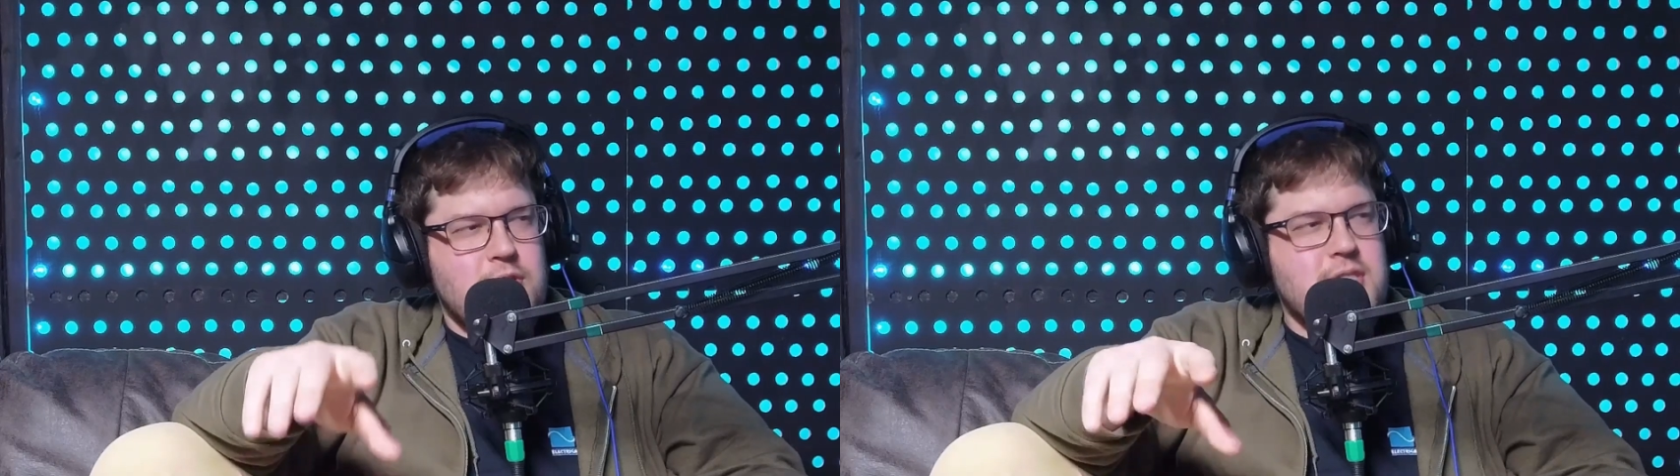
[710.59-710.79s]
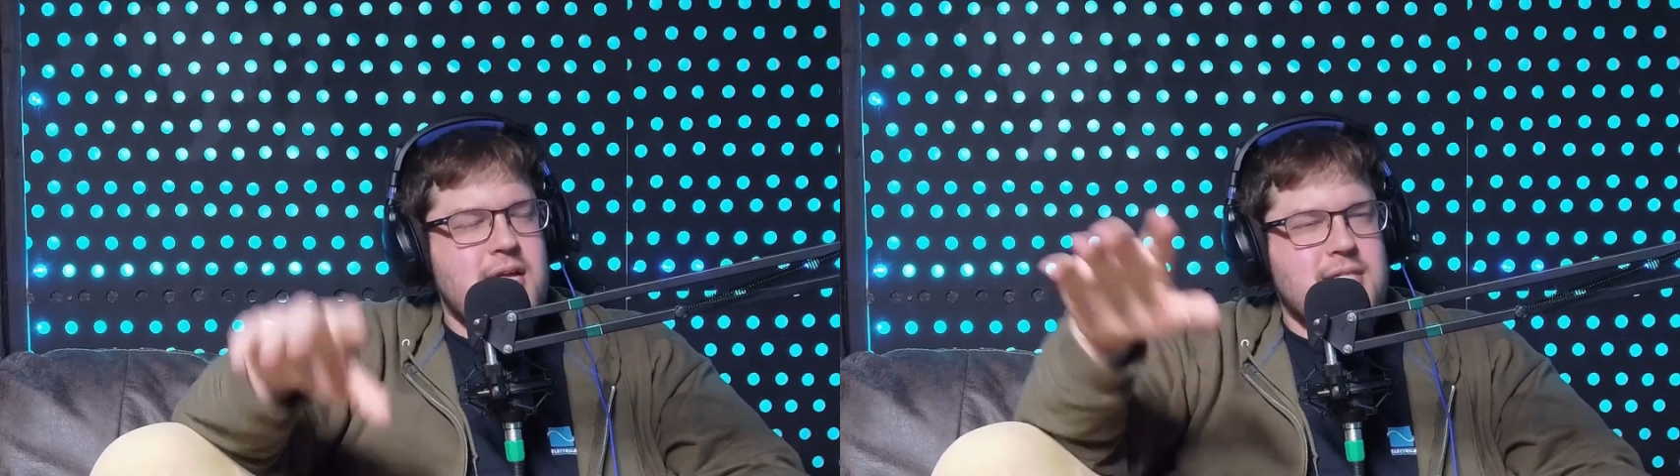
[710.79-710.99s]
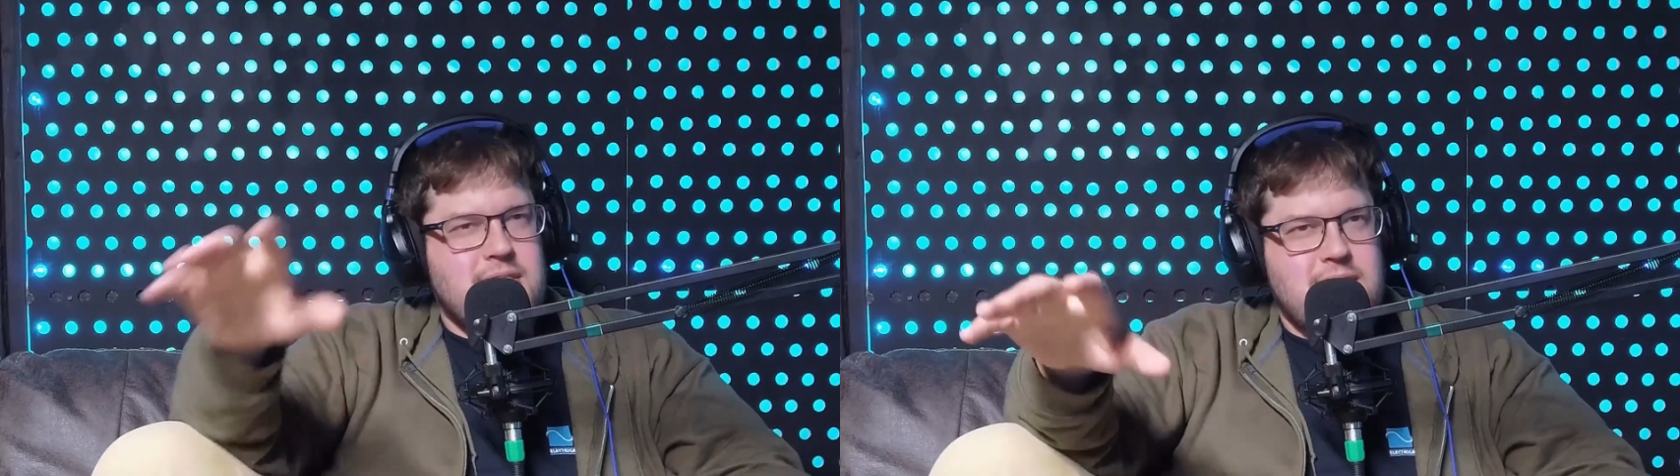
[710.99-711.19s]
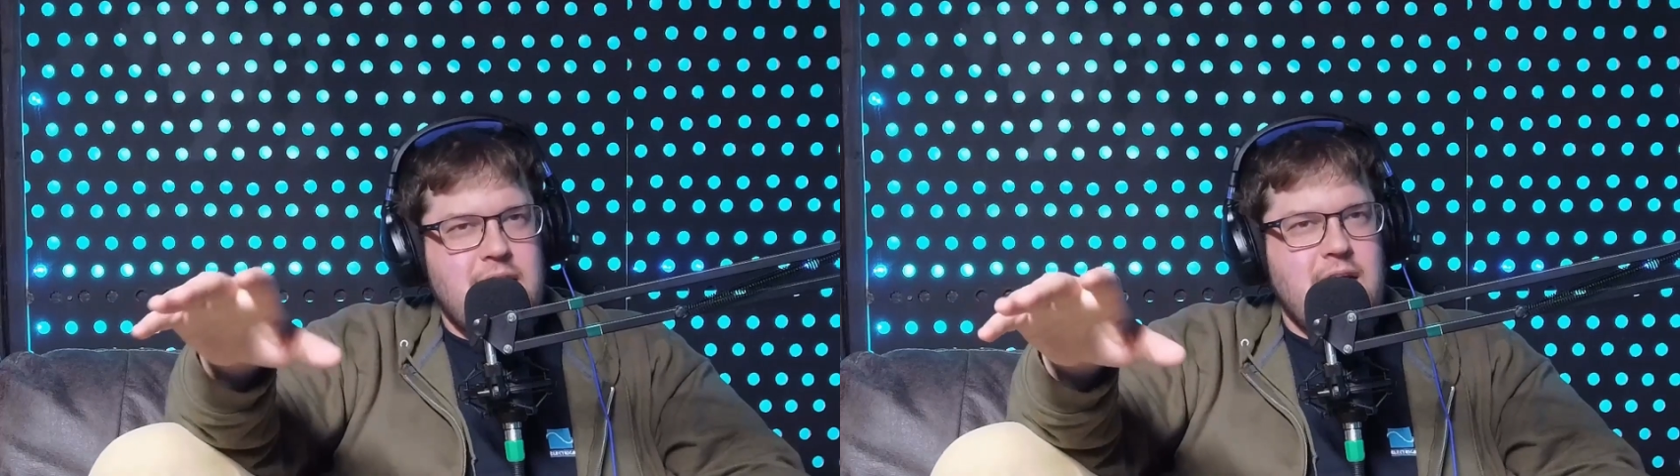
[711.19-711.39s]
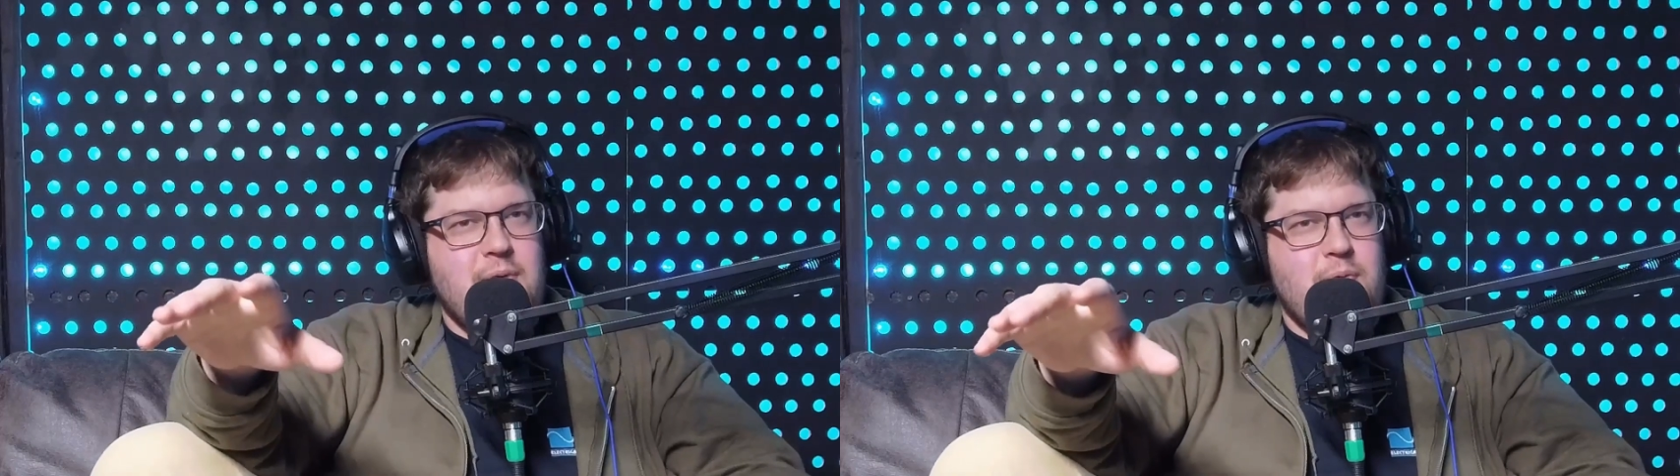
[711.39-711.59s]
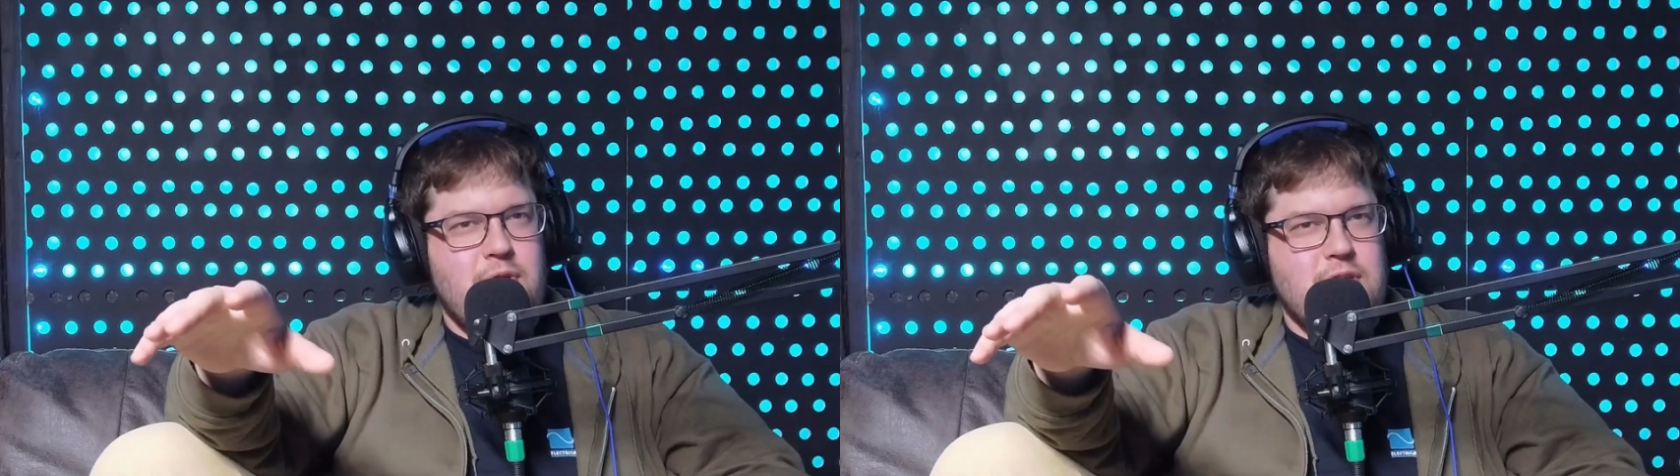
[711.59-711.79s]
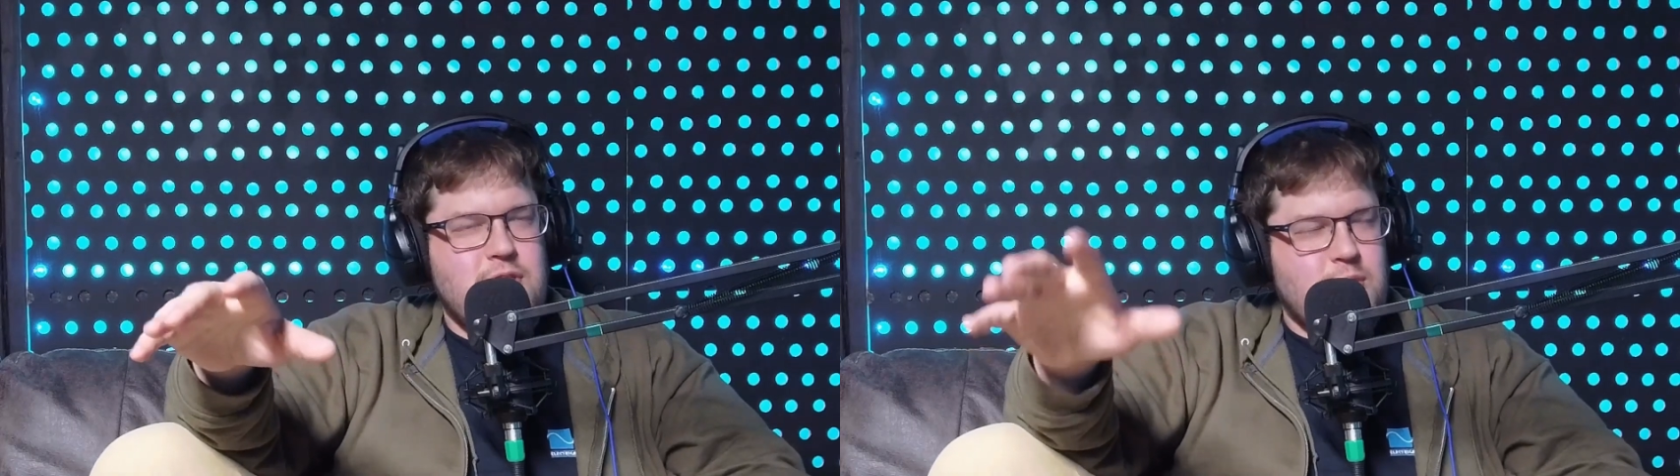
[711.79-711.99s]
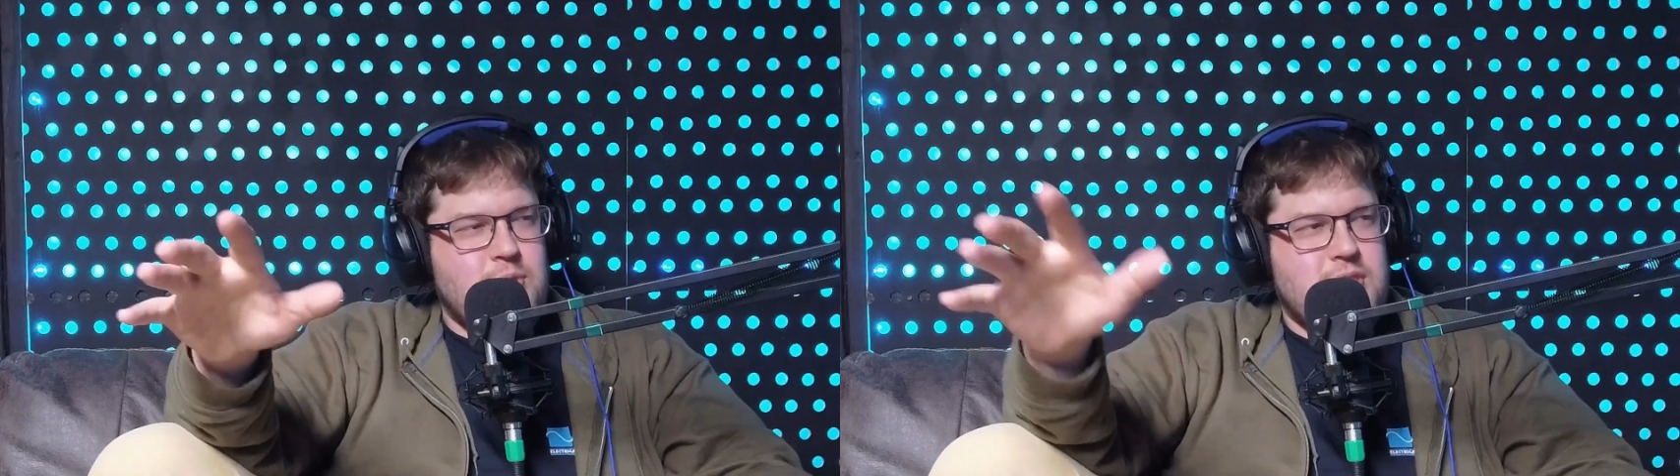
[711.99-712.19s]
Just that scene where the
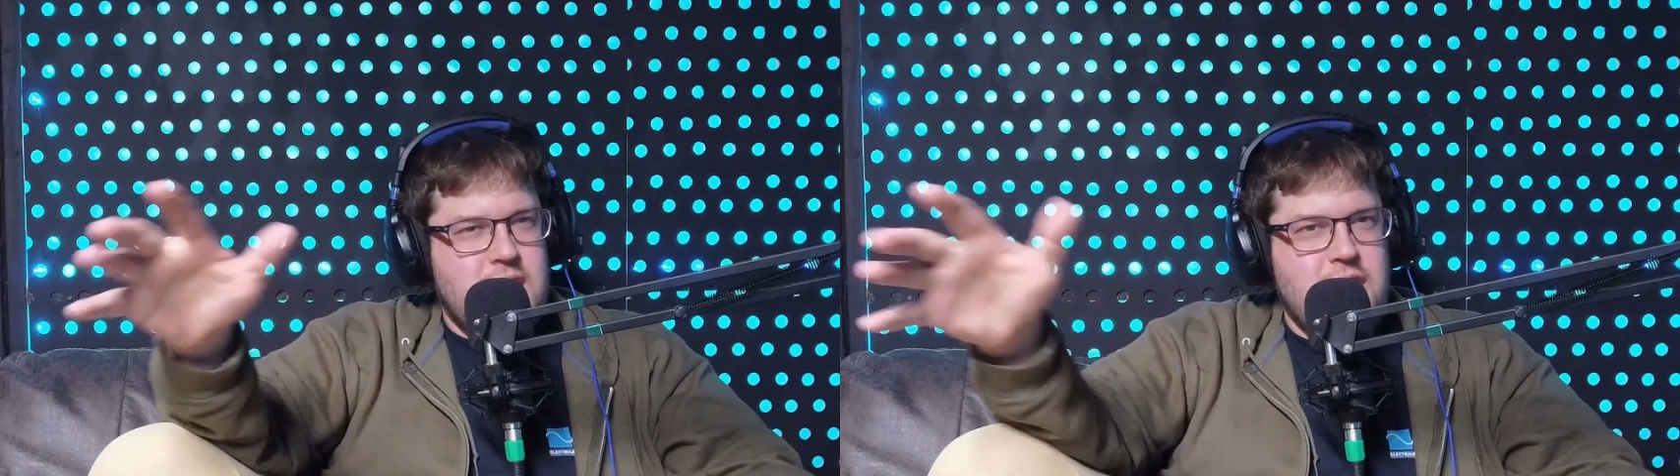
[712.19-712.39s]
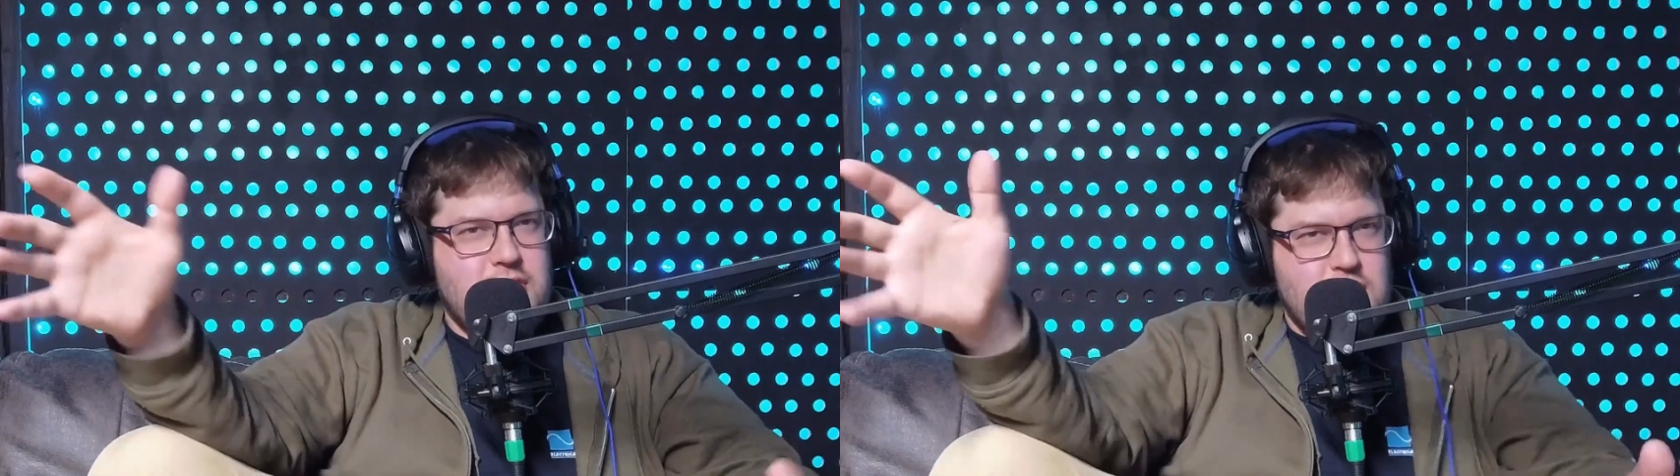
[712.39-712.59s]
two Sith